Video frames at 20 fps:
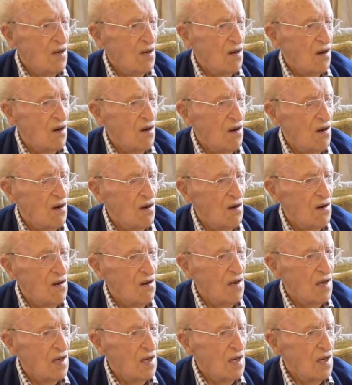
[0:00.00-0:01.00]

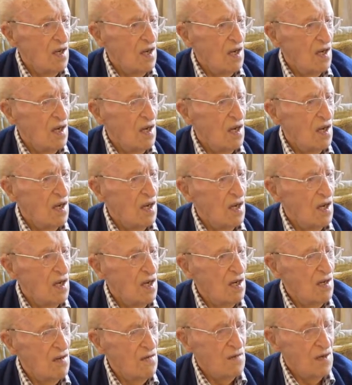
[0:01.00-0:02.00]
or
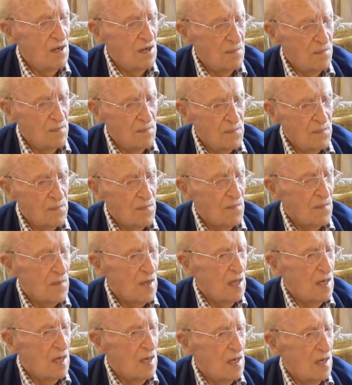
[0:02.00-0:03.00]
uh, um,
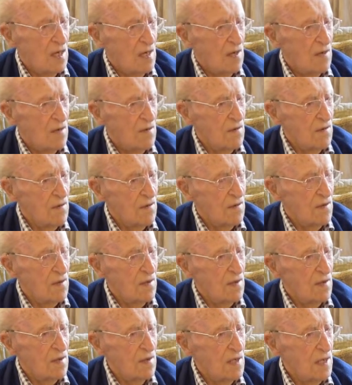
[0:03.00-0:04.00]

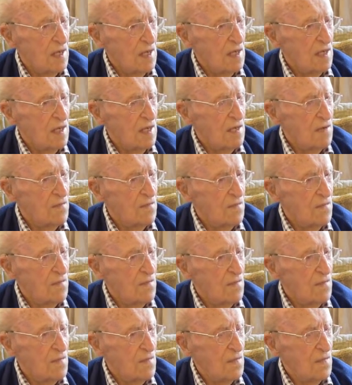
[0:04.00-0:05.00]
the,
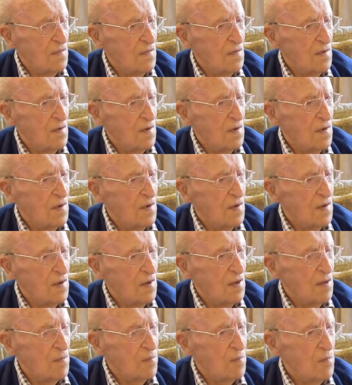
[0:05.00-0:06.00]
um,
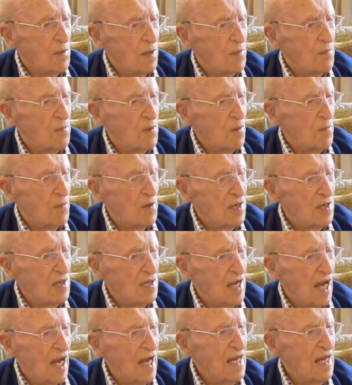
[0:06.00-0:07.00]
the, people up in
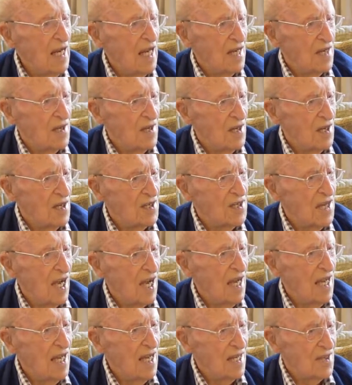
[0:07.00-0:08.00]
Thailand, the
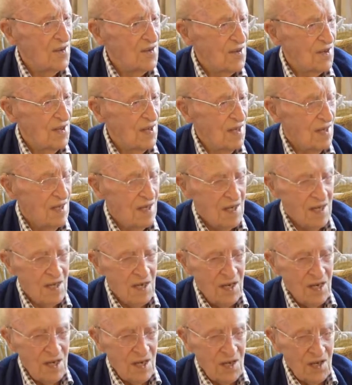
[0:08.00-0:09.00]
Thais.
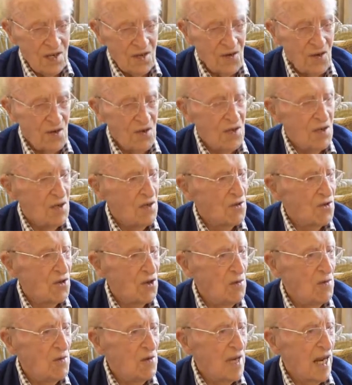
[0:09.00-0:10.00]
So you
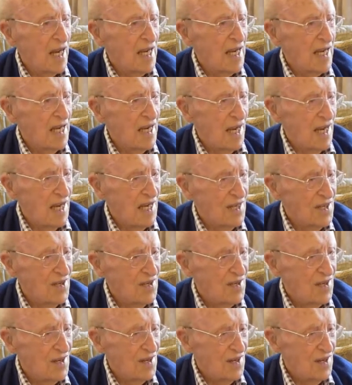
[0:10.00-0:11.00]
should be recognised.